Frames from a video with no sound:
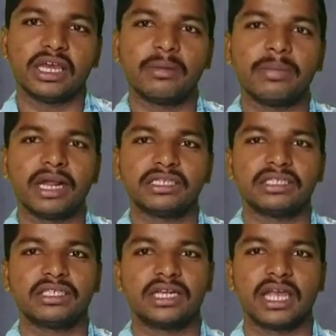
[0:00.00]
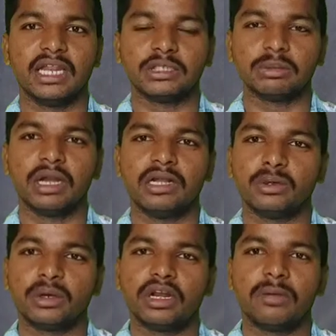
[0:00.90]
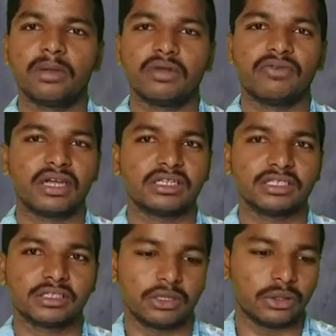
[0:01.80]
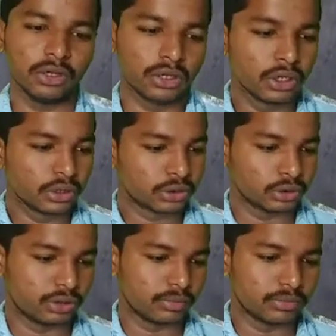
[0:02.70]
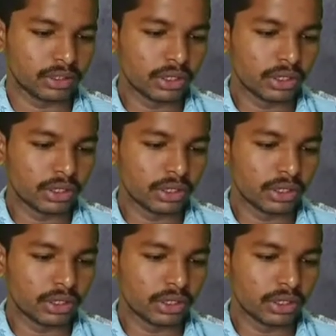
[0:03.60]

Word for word: ee branches deniki eligible and total number of vacancies undo chuddam.